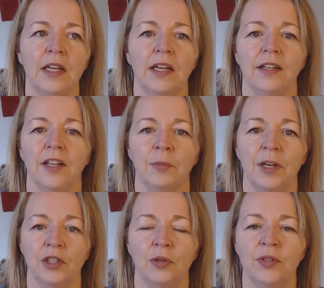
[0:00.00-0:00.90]
Now, by
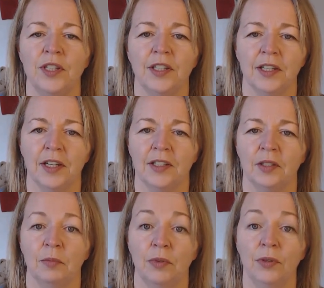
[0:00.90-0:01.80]
choosing the colour
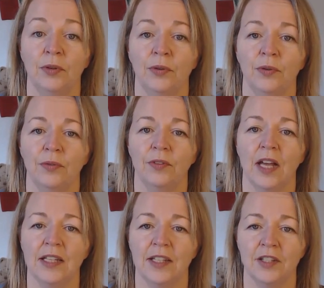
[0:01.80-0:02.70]
blue,
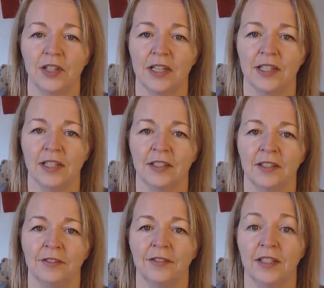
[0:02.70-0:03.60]
that's interesting
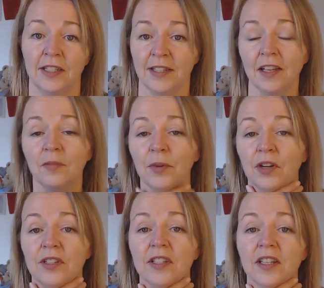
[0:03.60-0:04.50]
enough in itself
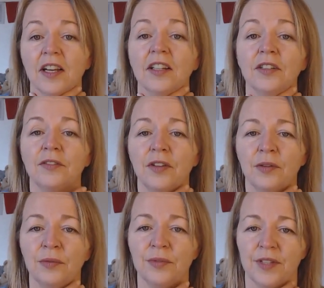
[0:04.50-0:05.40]
because it's the colour of the
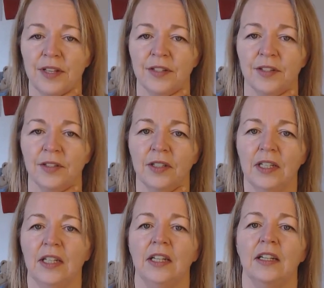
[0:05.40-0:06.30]
throat centre.
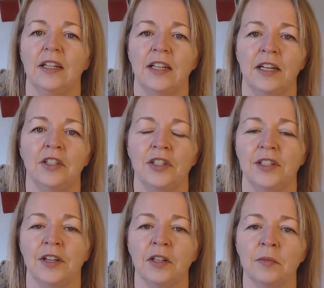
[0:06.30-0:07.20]
In energy
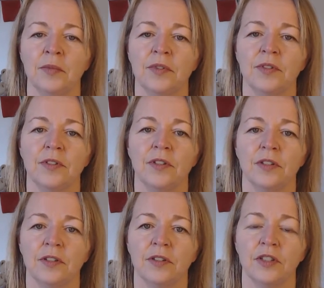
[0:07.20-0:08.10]
terms,
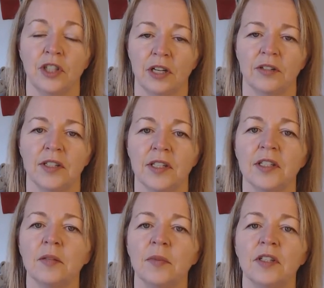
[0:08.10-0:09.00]
the chakra
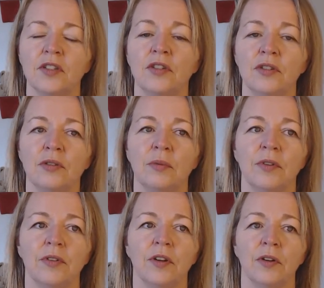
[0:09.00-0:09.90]
system, it's to do
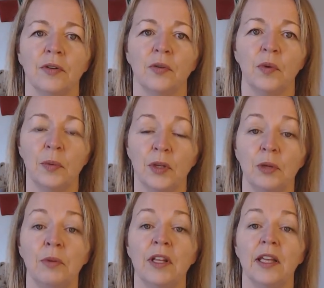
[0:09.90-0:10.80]
with the way we
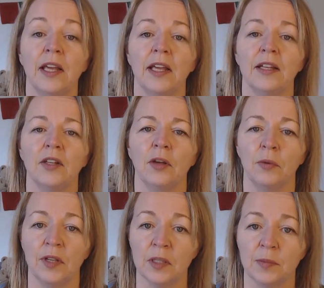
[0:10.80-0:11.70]
communicate, how
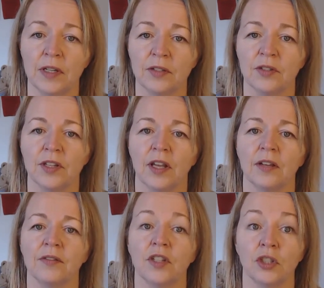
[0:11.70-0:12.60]
we express
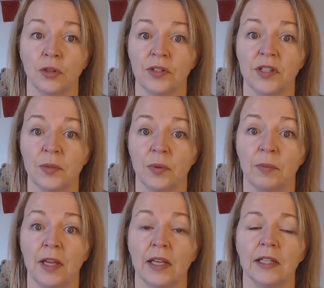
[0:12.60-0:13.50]
ourselves, the choices we
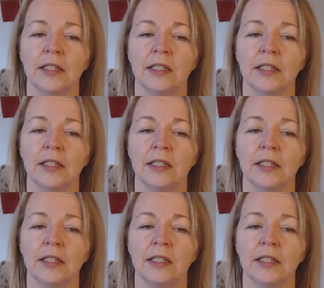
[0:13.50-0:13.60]
make.